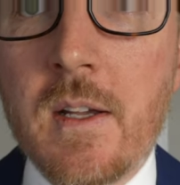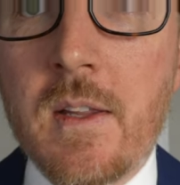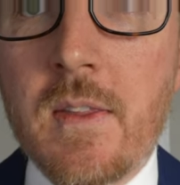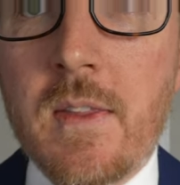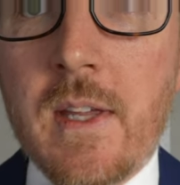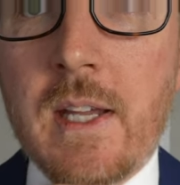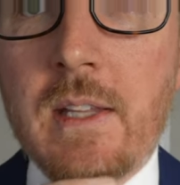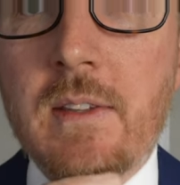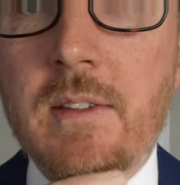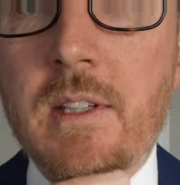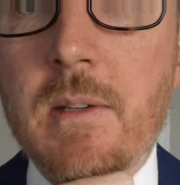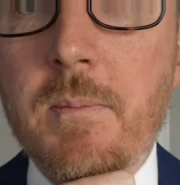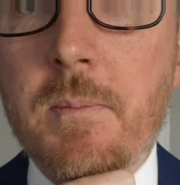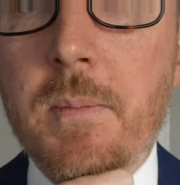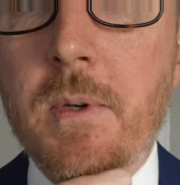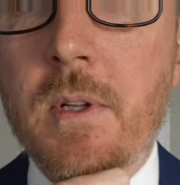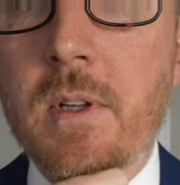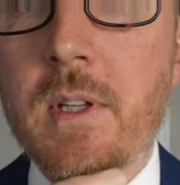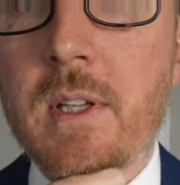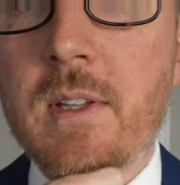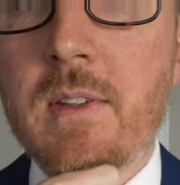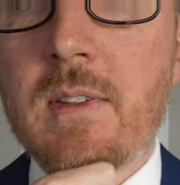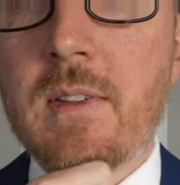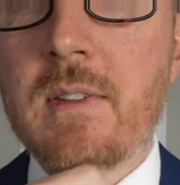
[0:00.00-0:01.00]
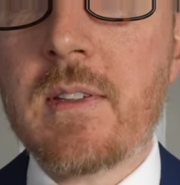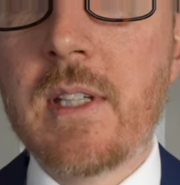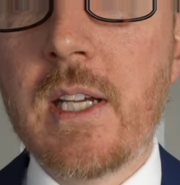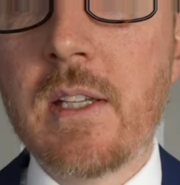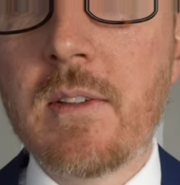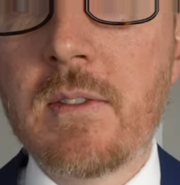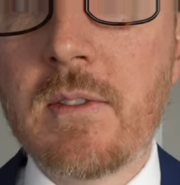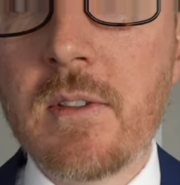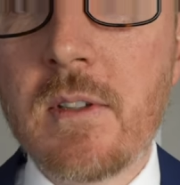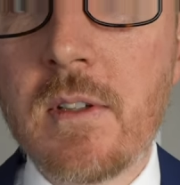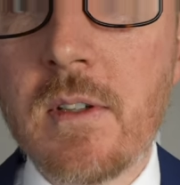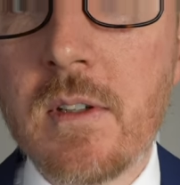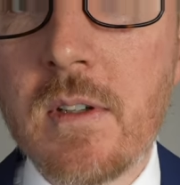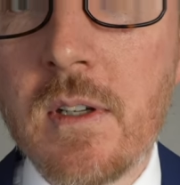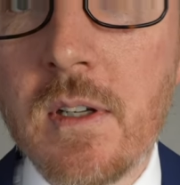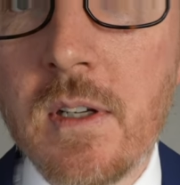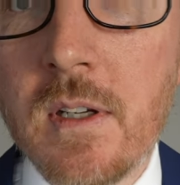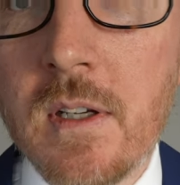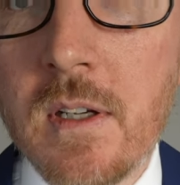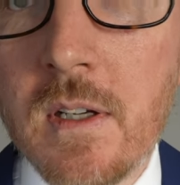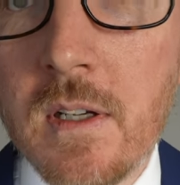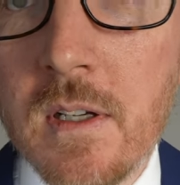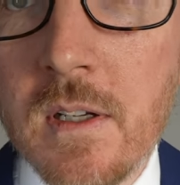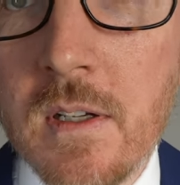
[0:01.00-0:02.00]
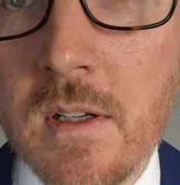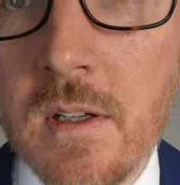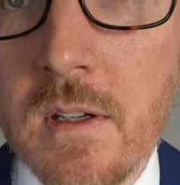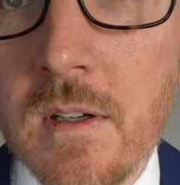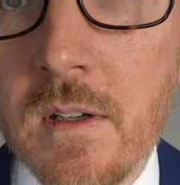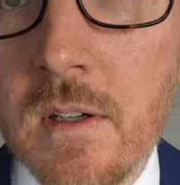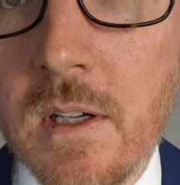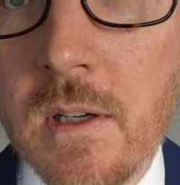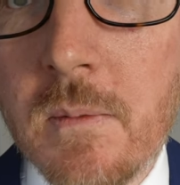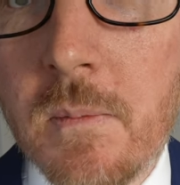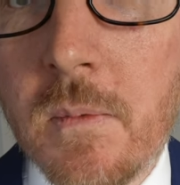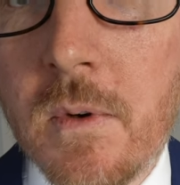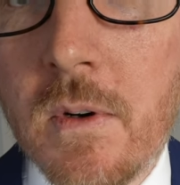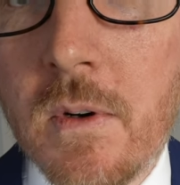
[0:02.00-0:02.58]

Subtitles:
that dimple is centered and